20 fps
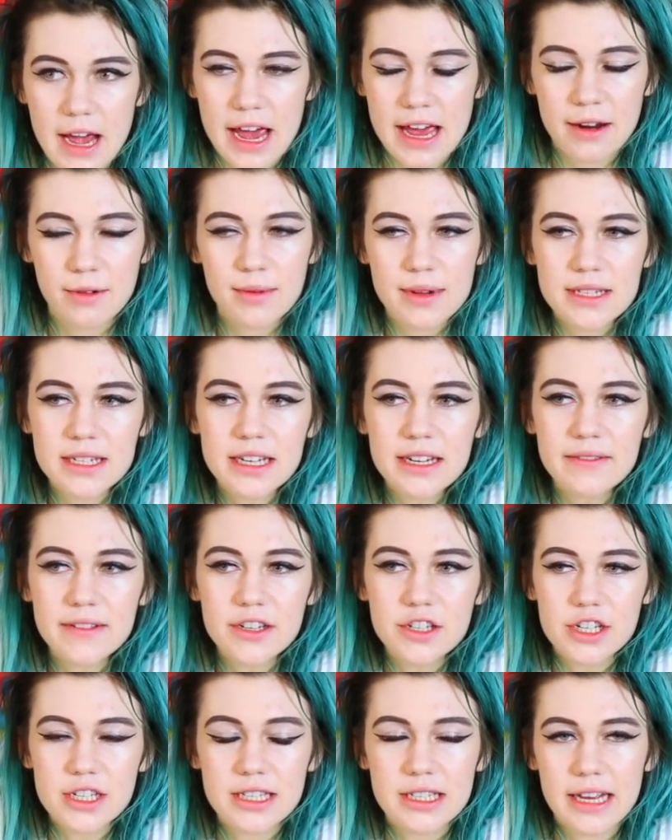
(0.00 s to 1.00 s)
And it wasn't
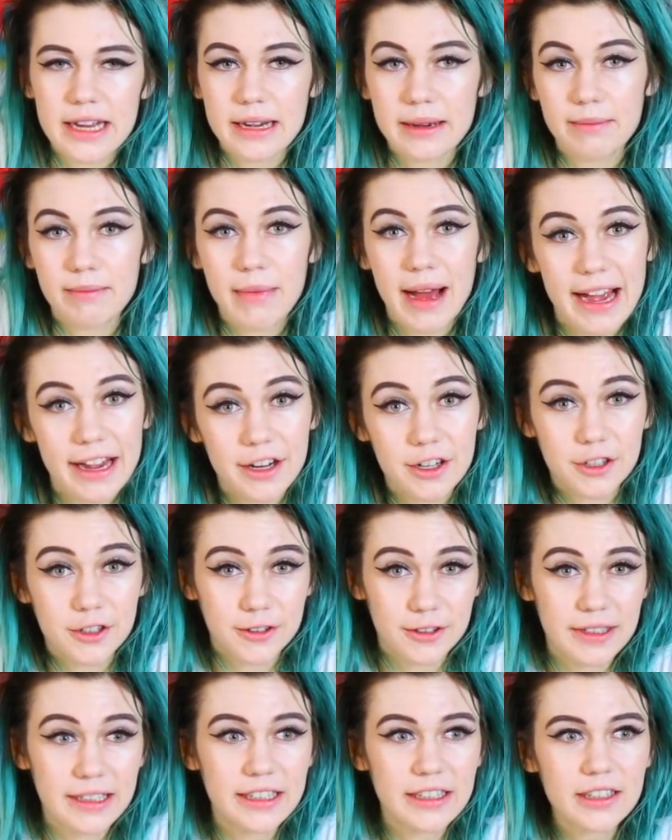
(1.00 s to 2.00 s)
even just like my
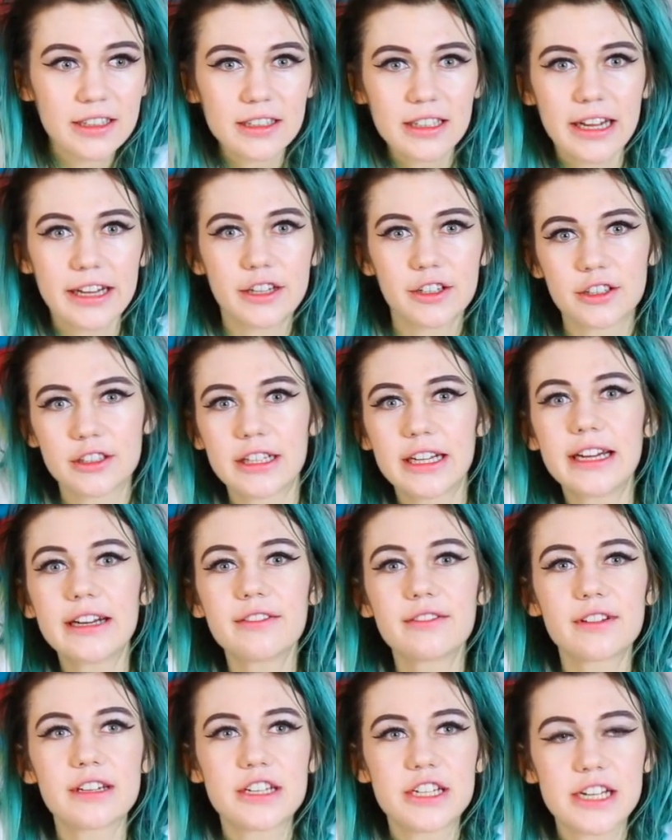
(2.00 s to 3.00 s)
career and like creatively